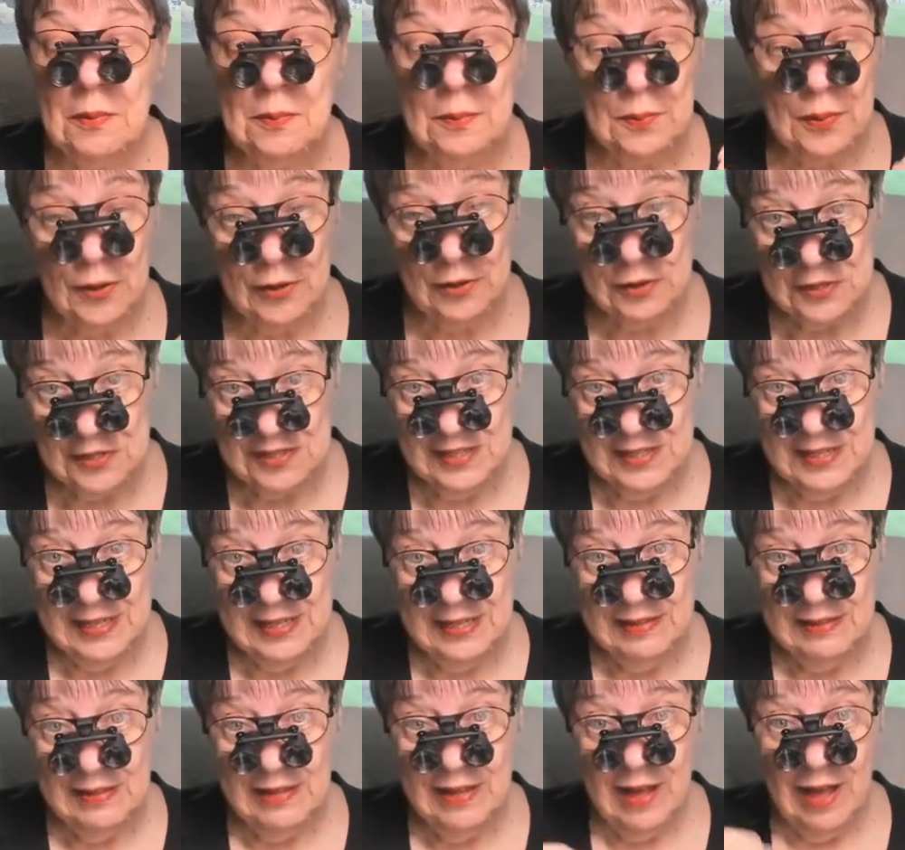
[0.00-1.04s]

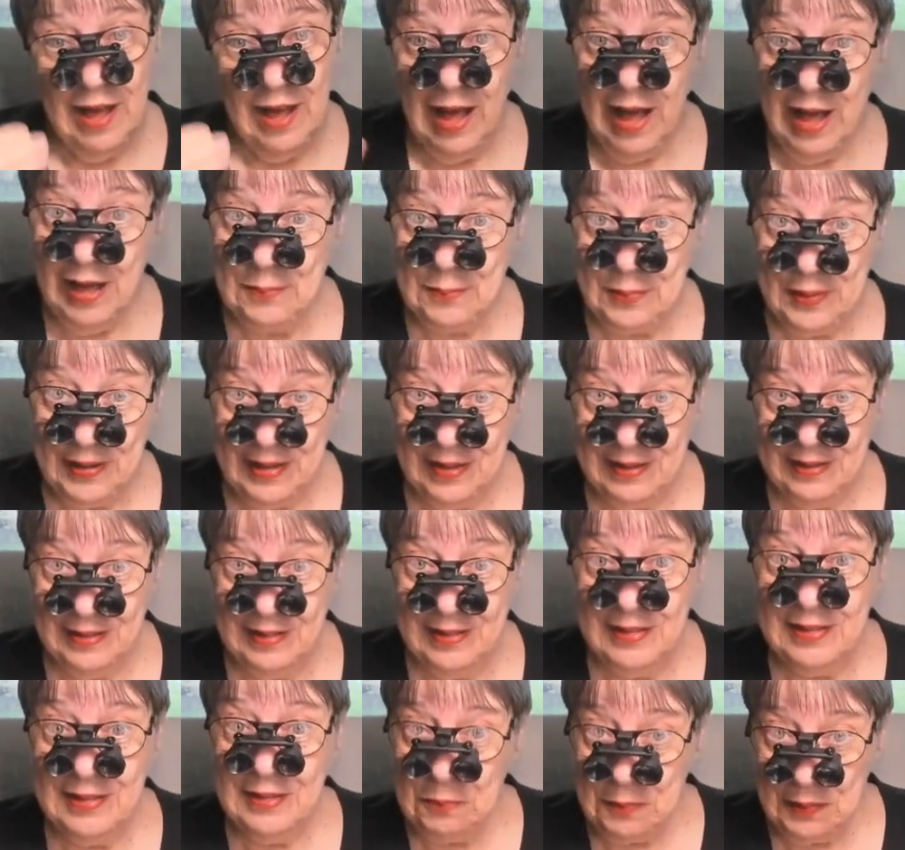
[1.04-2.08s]
Personally, I pick
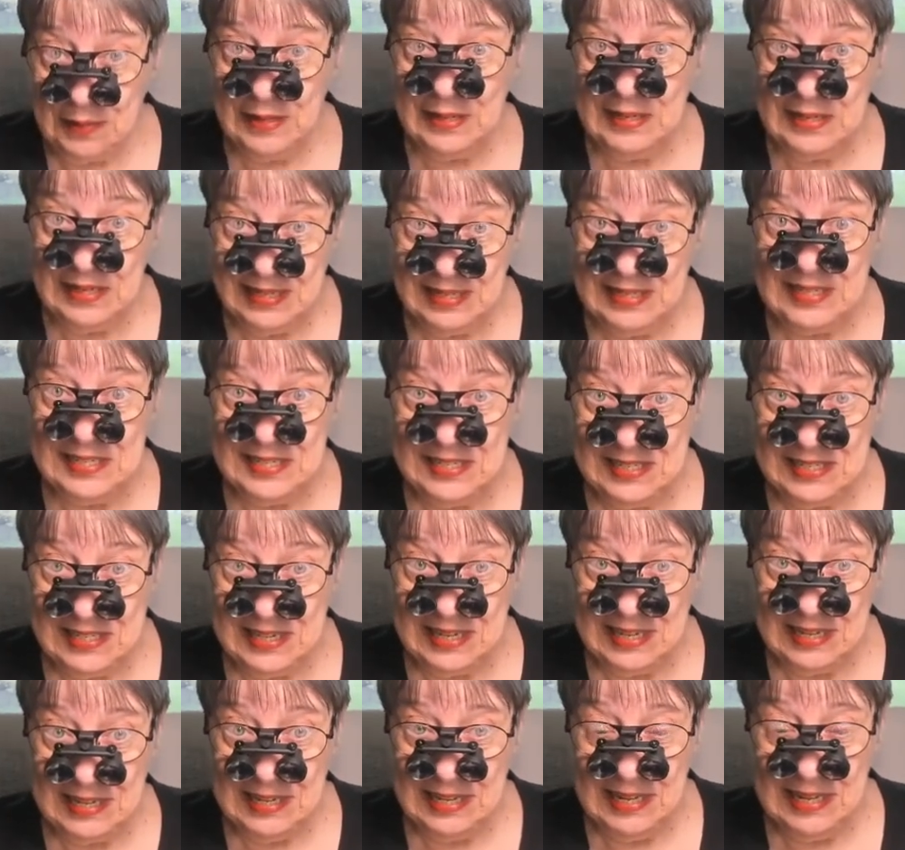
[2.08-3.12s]
the ability to
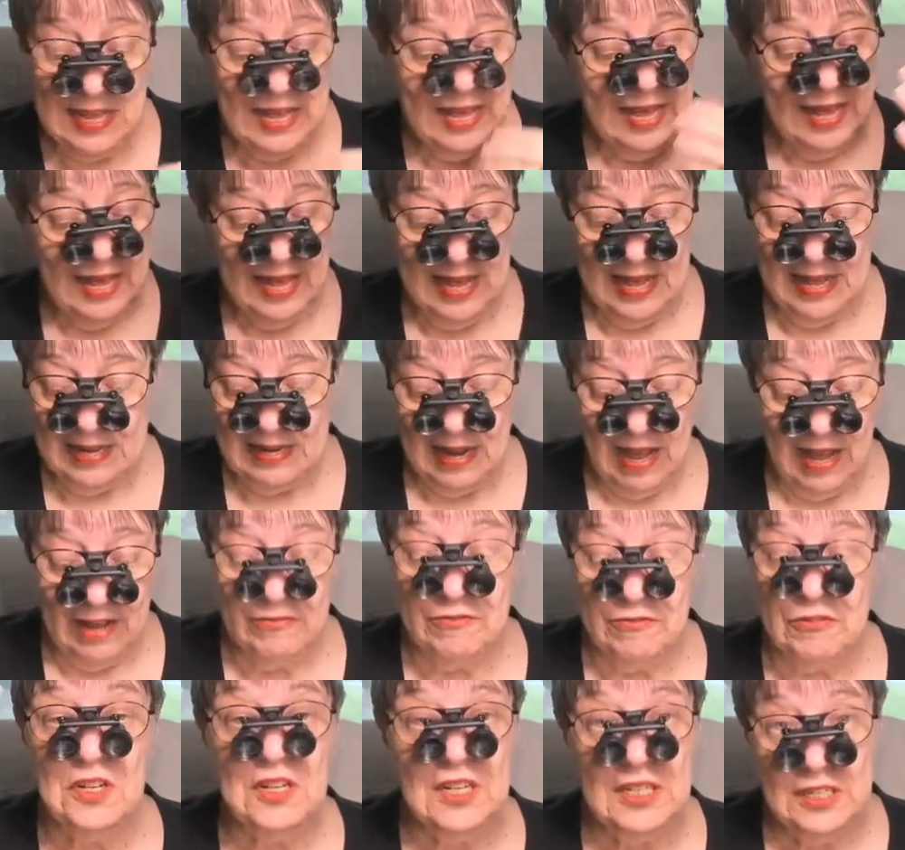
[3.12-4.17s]
see. And I
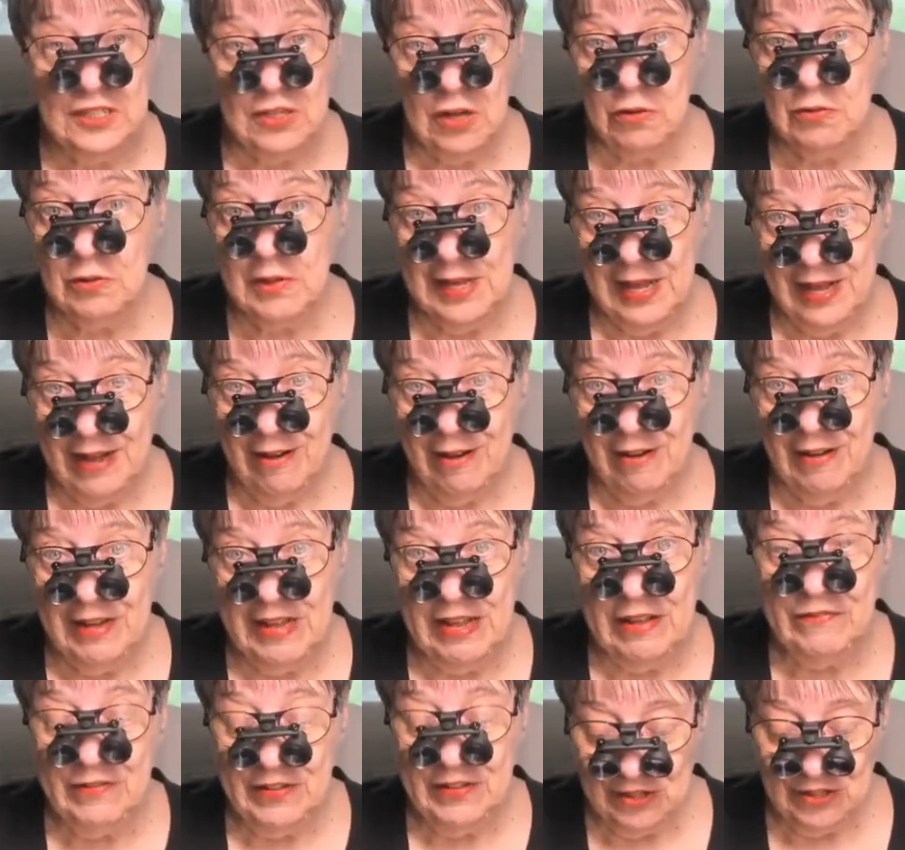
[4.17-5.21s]
really don't care
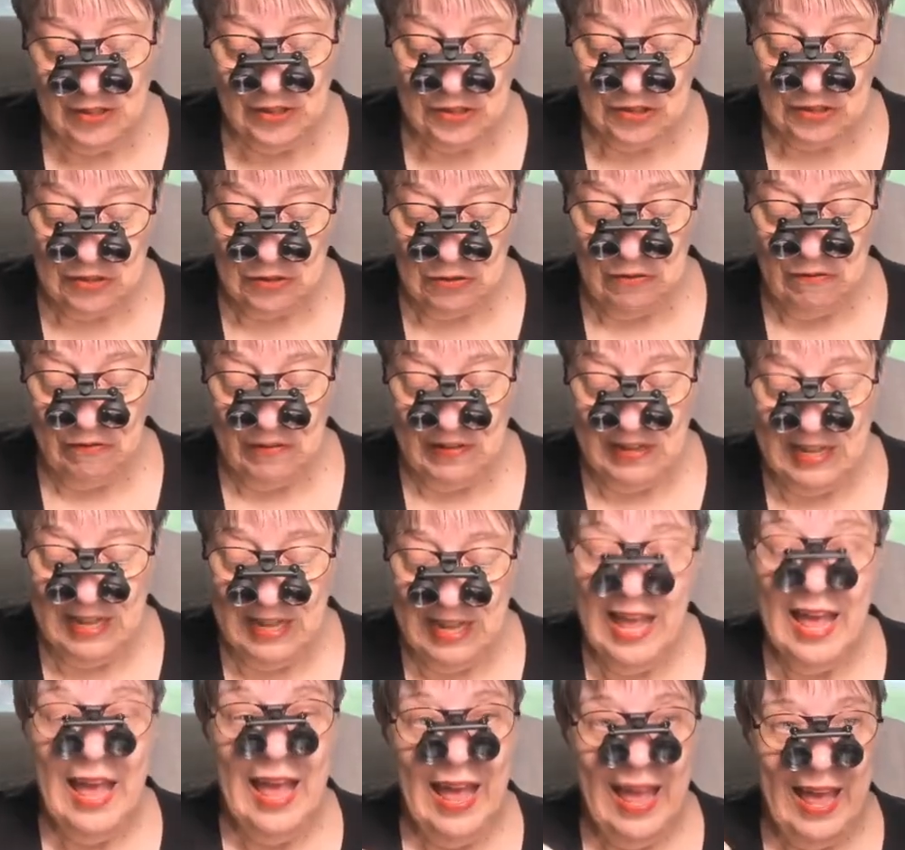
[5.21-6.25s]
if it looks goofy.
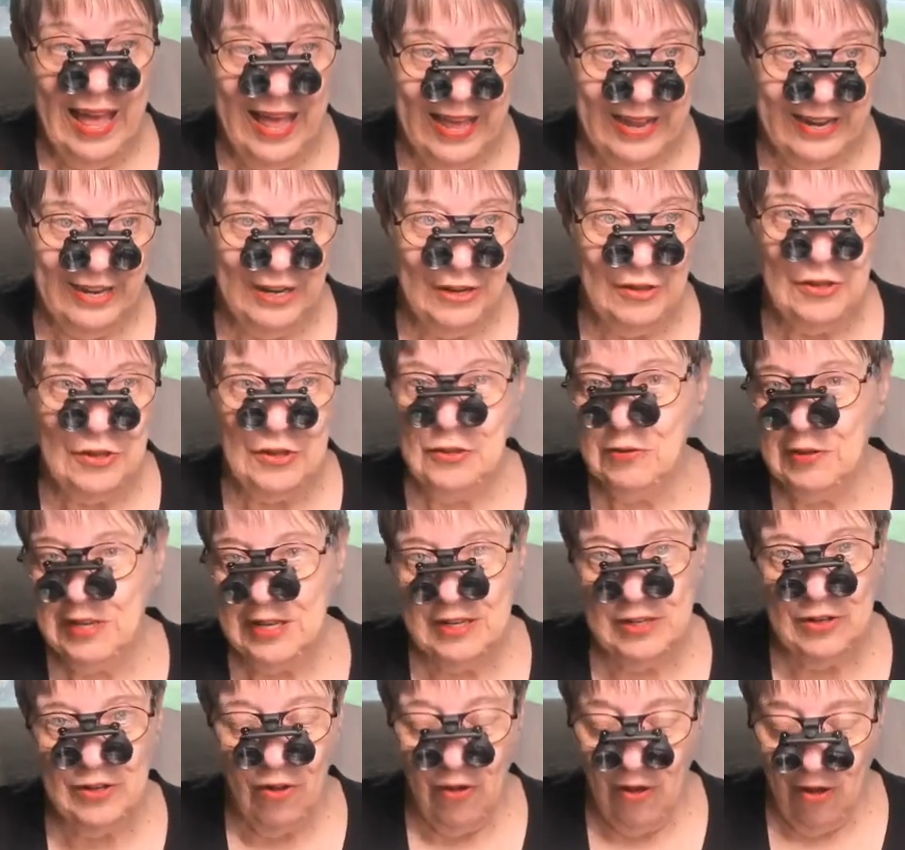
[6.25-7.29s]
And you
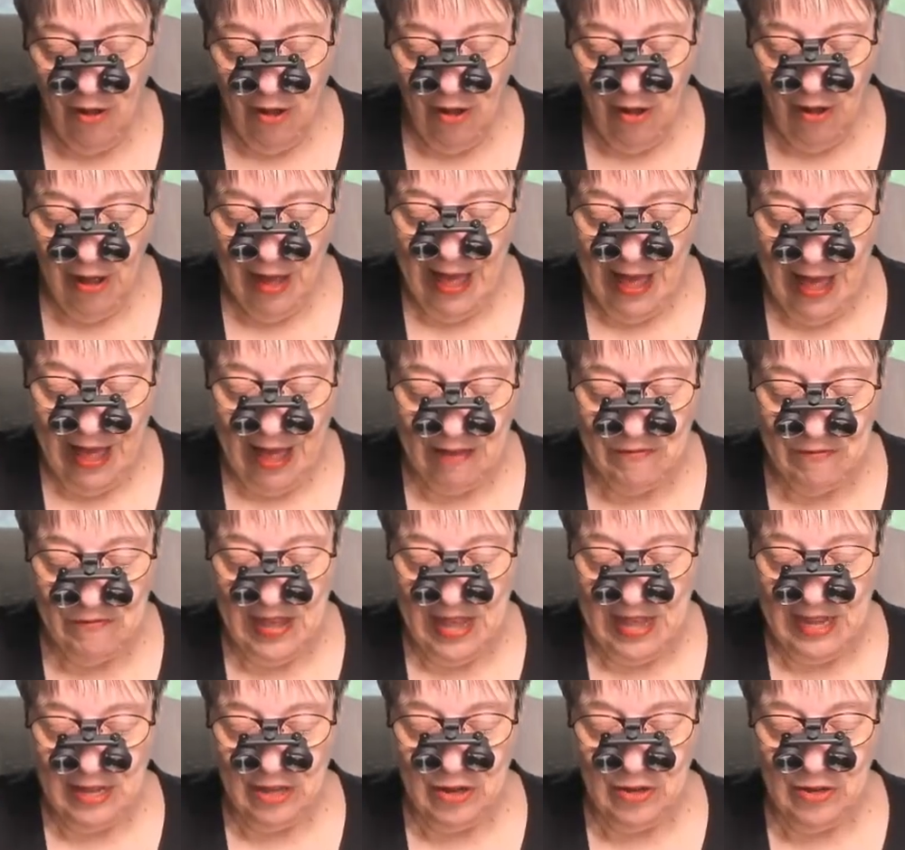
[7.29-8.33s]
can all have
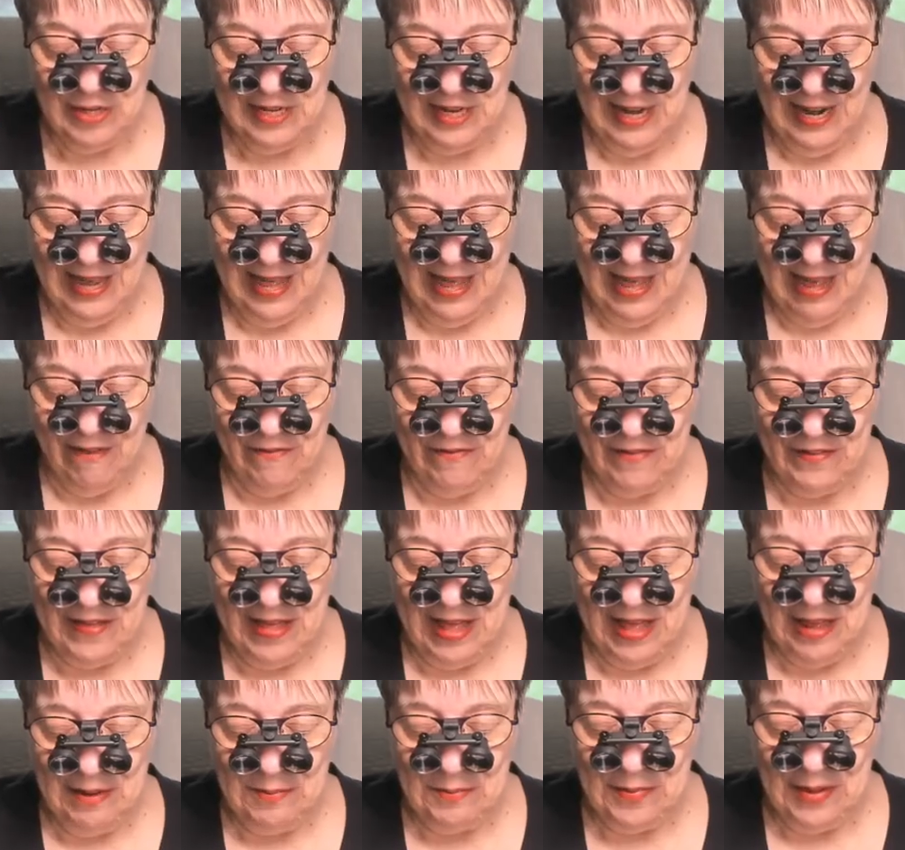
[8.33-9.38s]
a good laugh
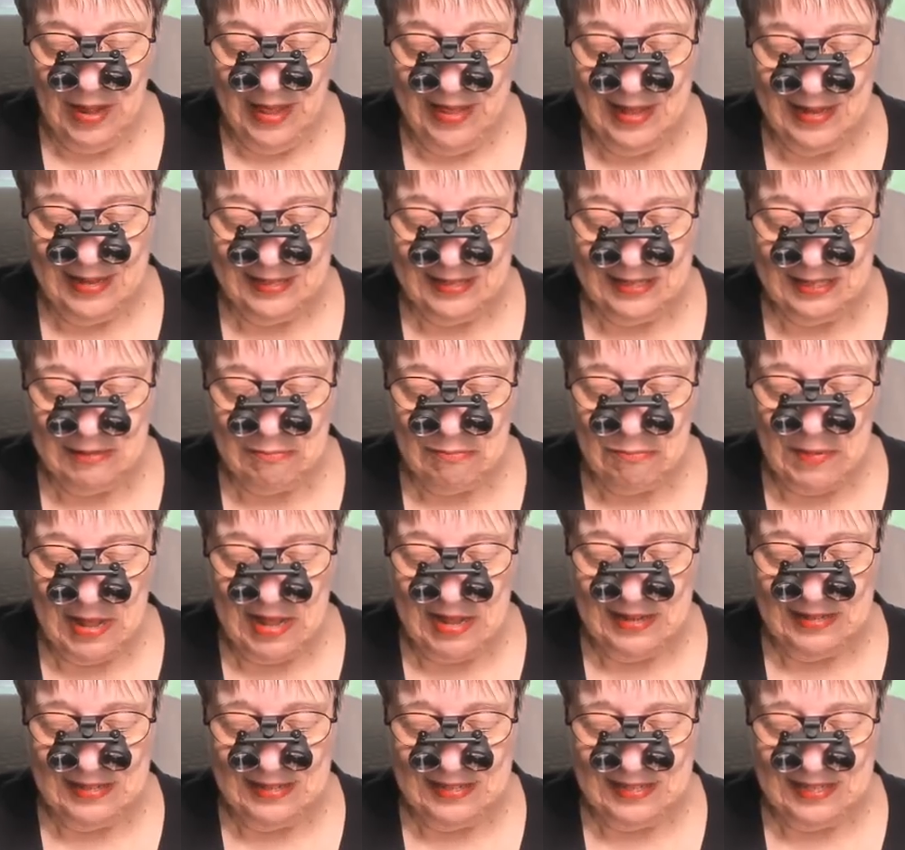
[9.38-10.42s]
at my
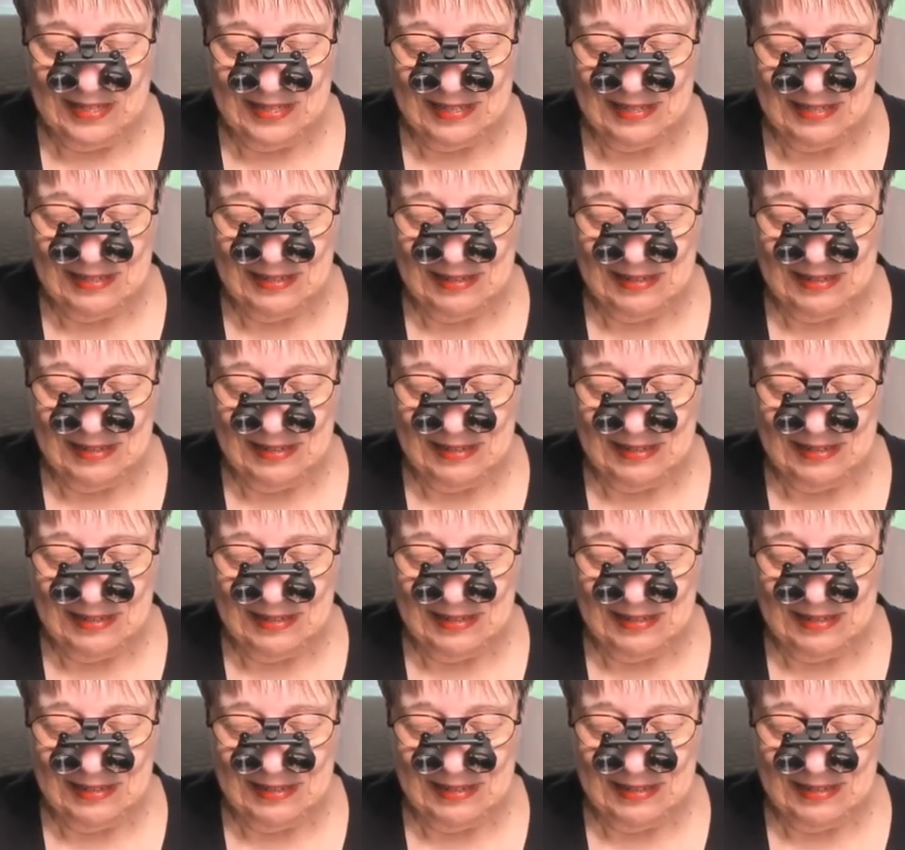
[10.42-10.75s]
expense.